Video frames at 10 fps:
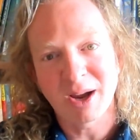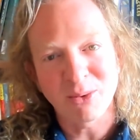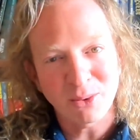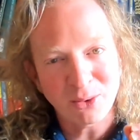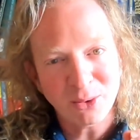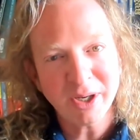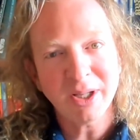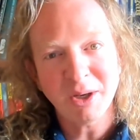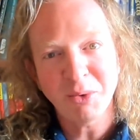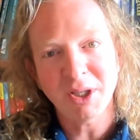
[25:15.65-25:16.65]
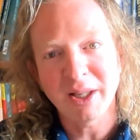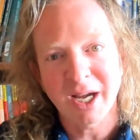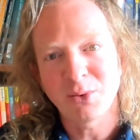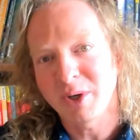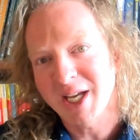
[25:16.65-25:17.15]
I really, really
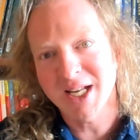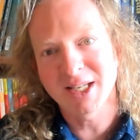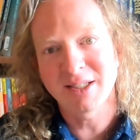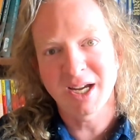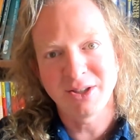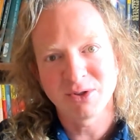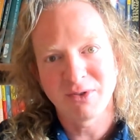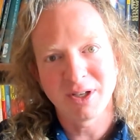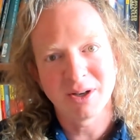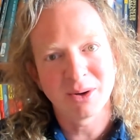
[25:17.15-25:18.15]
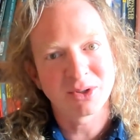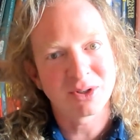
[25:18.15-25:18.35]
liked what he had to say in those videos.